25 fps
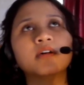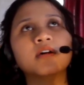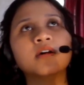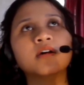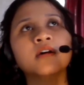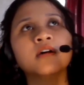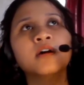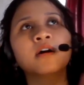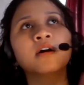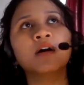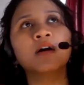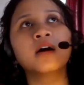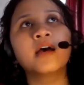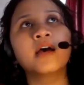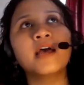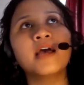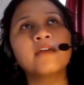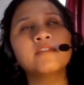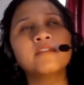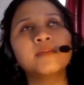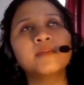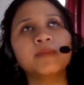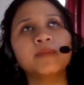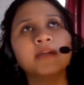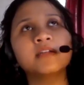uh,
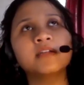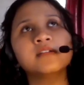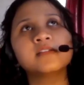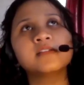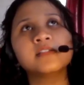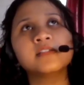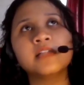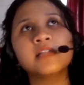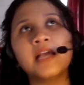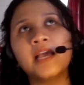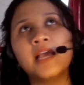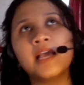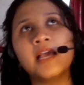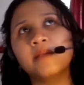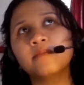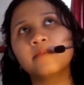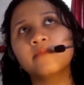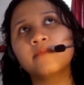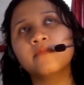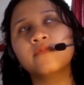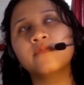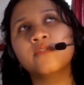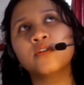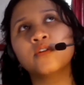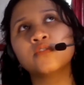everybody's
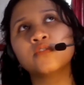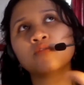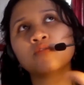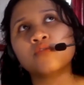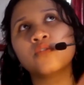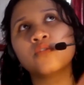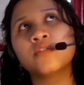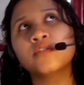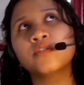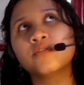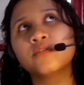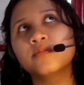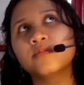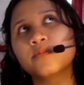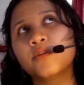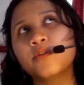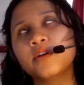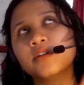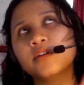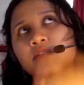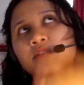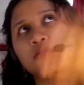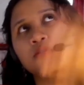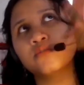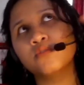name for tutorial group
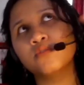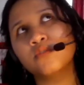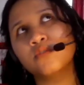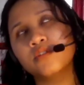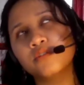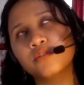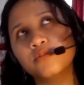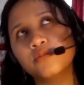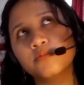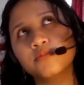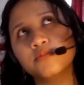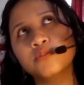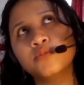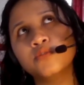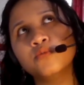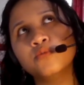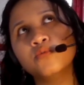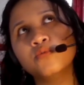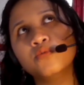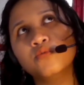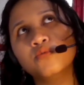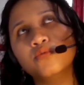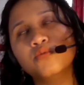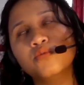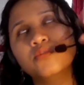one and tutorial group
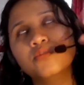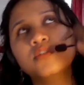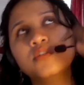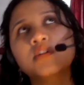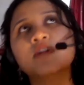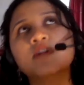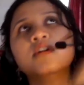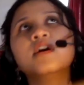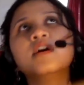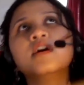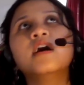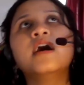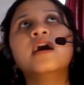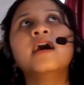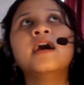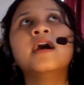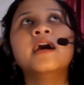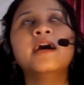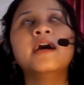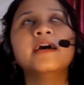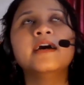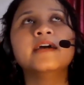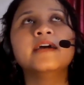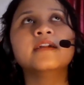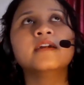two
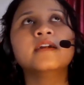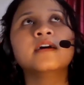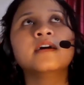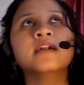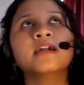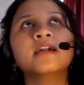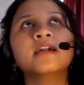and